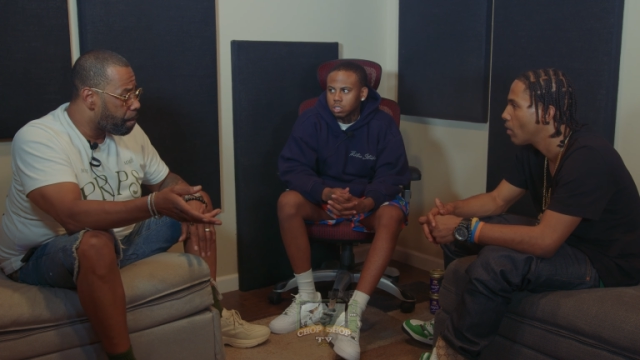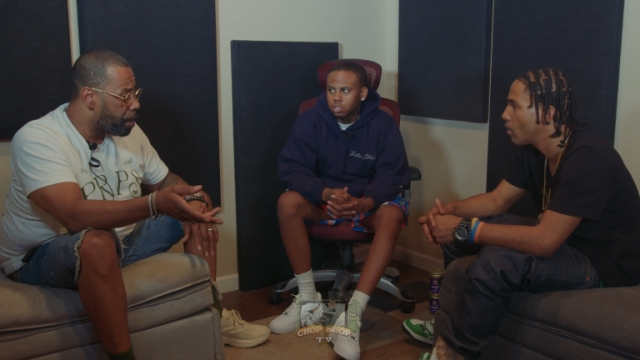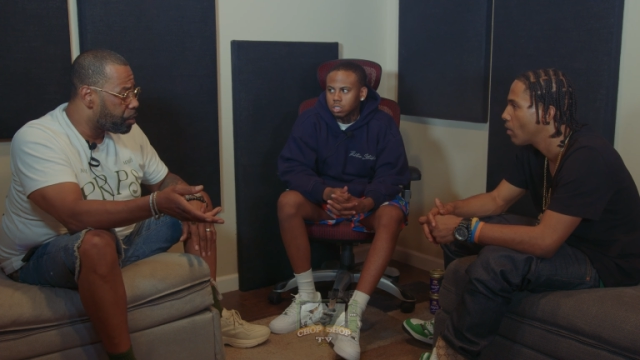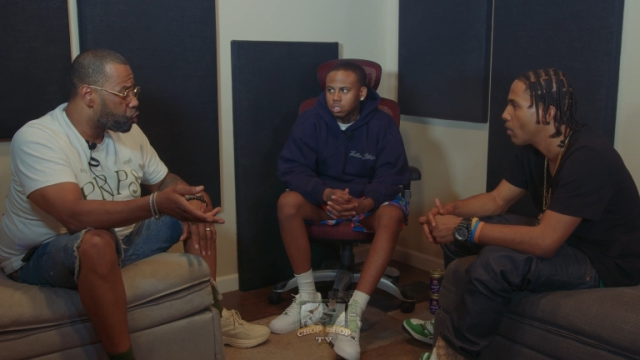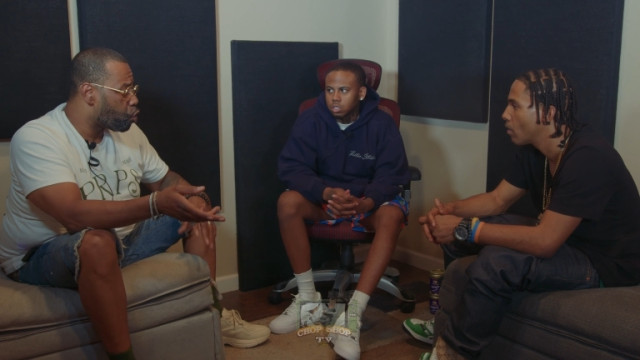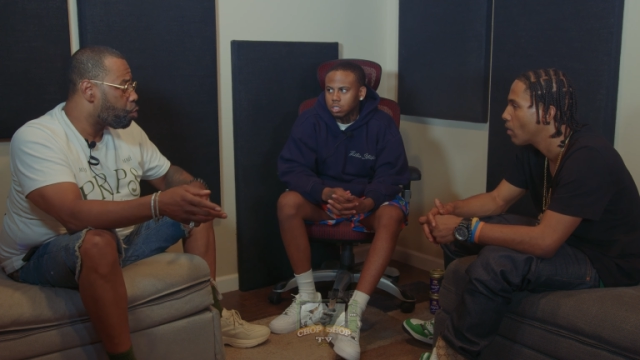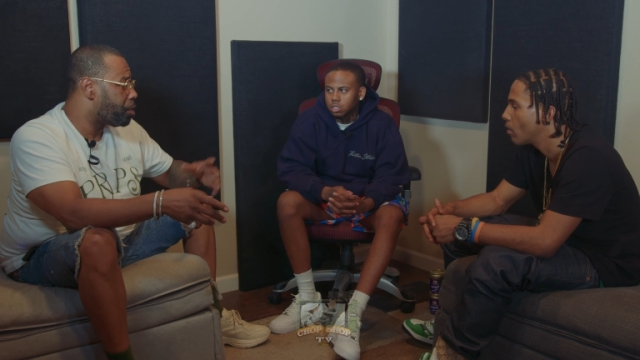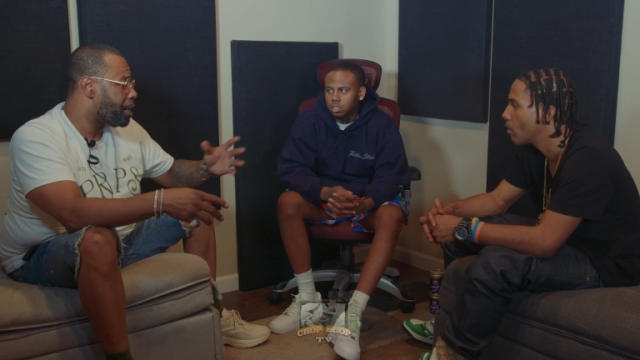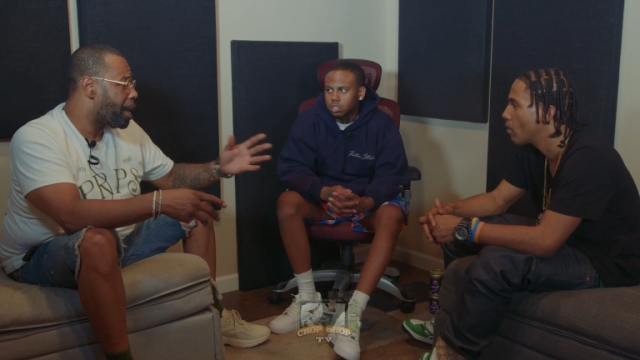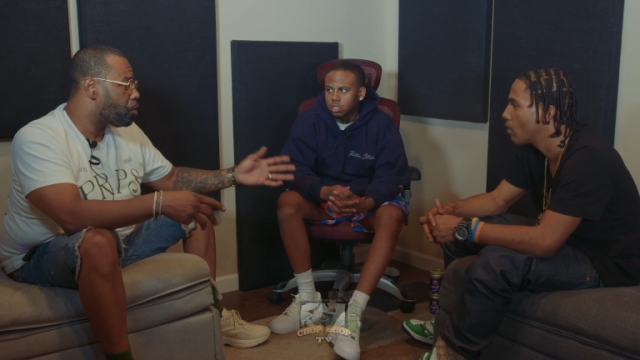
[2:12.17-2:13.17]
Speaker 1: Interscope
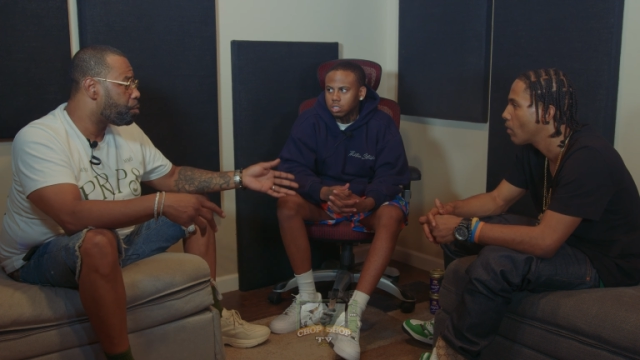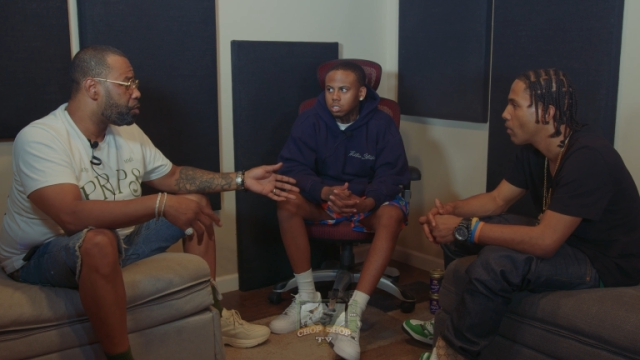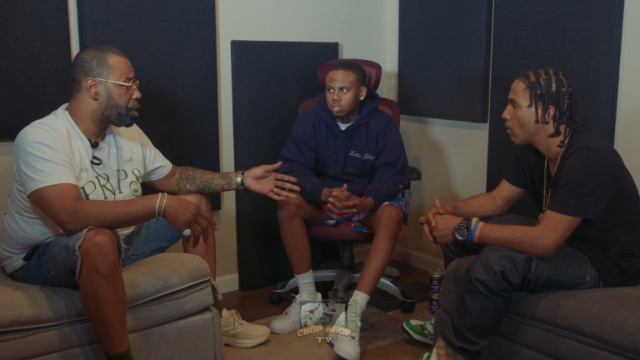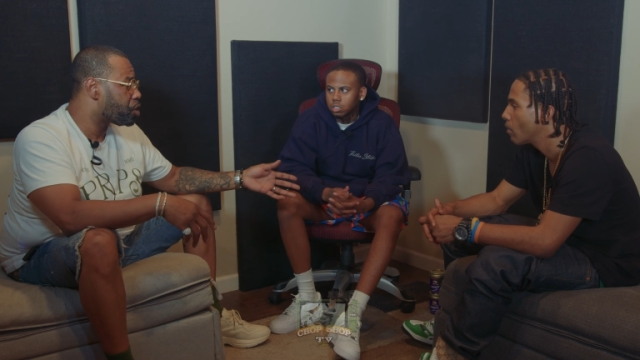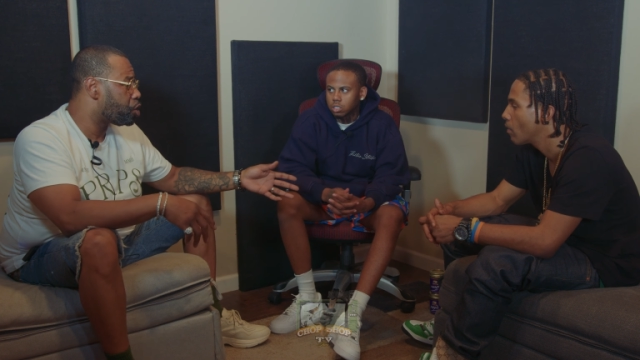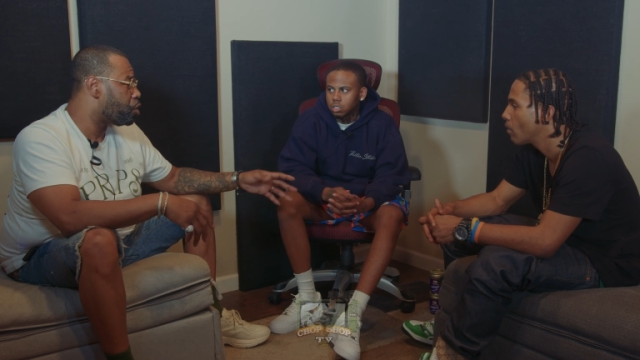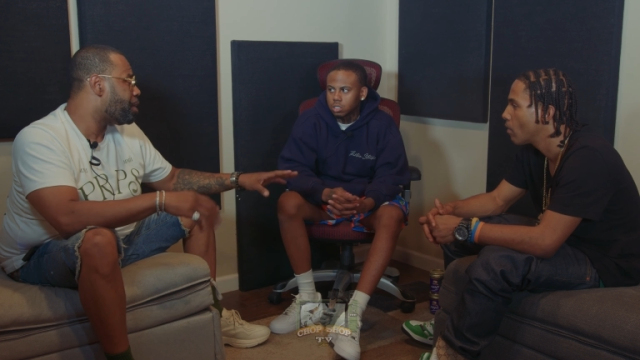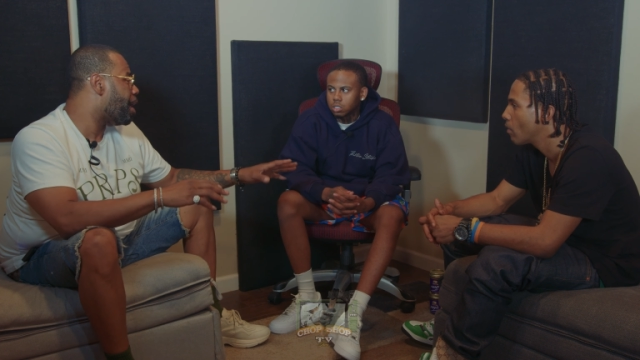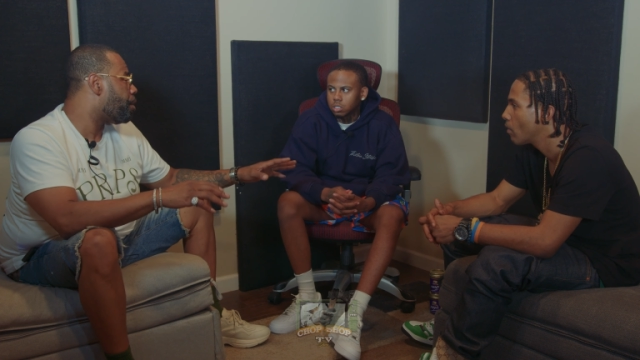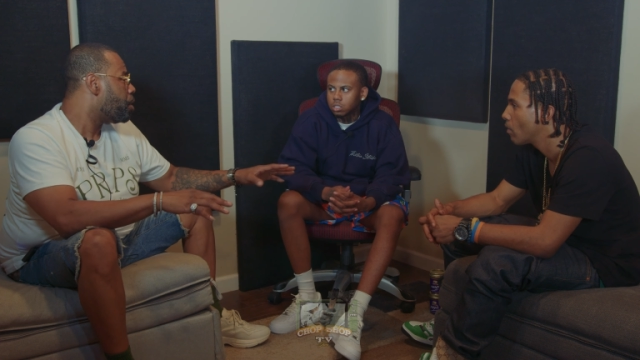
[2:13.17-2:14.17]
and now you're in a production deal.
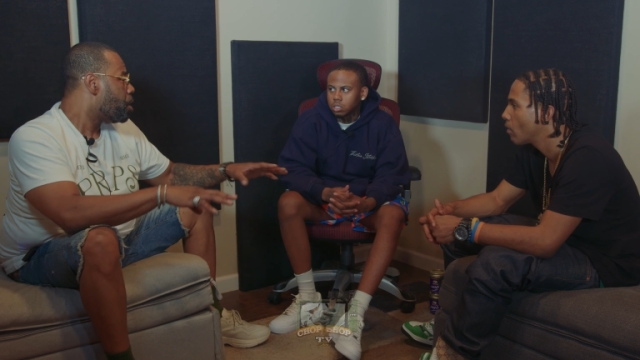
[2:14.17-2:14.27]
Now,